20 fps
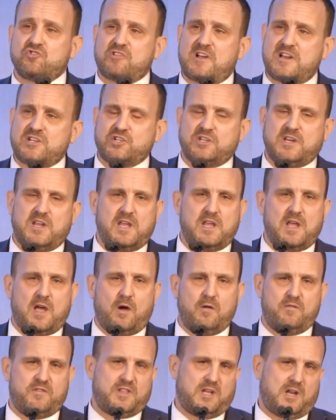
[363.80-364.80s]
tragedy
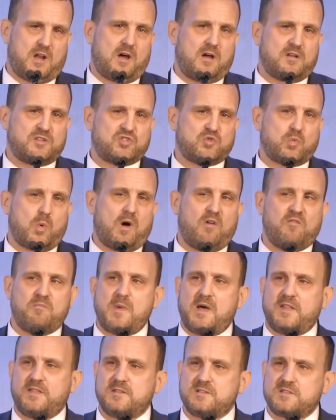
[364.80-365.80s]
over the last 12
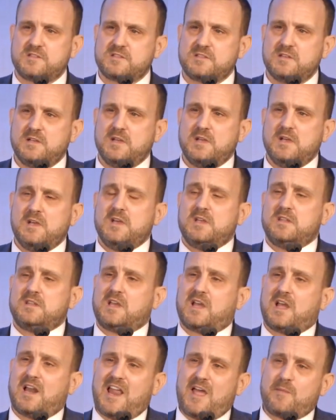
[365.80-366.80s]
months.
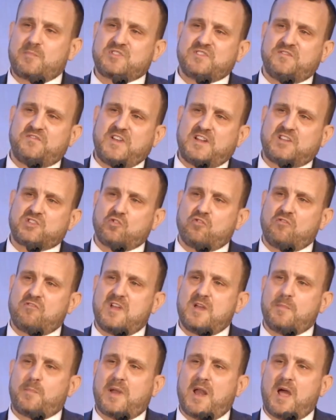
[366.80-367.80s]
The collapse of
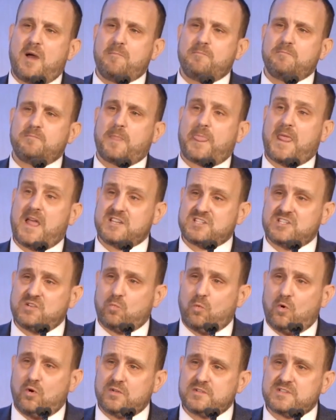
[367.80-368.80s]
Victoria Plumb, as
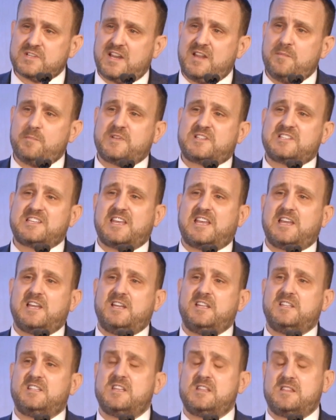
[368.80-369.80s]
it was, and in
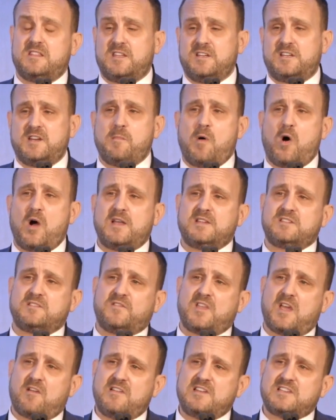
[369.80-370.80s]
particular the demise
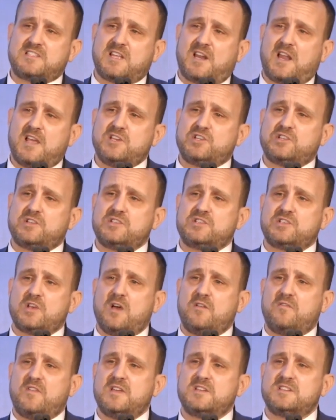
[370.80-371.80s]
of their installation
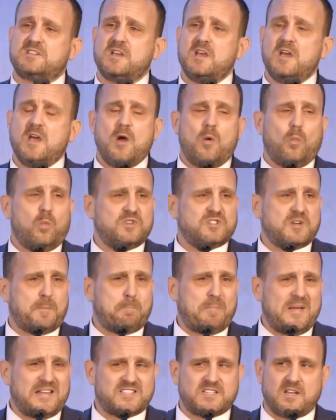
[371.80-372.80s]
service, was a
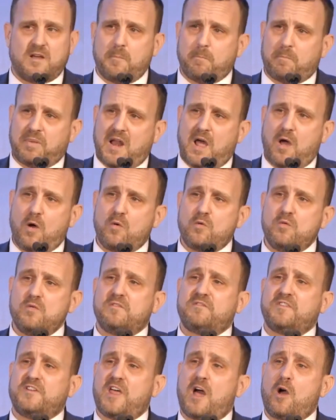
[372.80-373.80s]
bitter blow
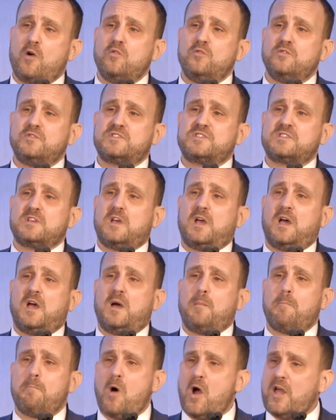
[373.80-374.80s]
for those
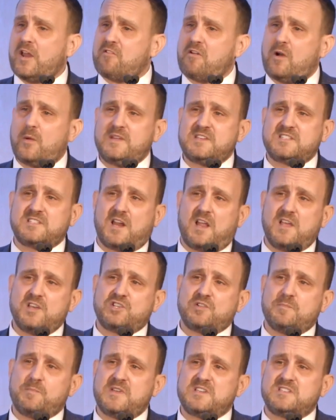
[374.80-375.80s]

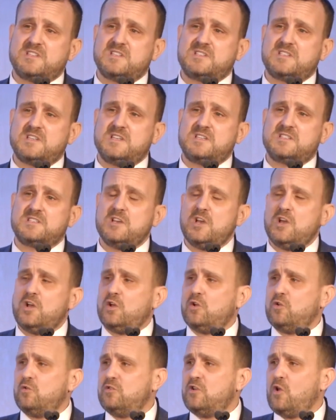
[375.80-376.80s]
micro-installation businesses
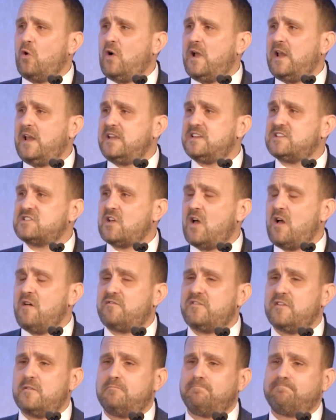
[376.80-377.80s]
who loyally
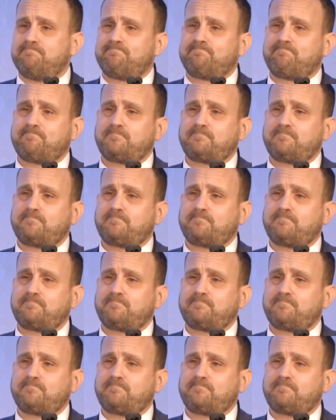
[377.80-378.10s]
serve them.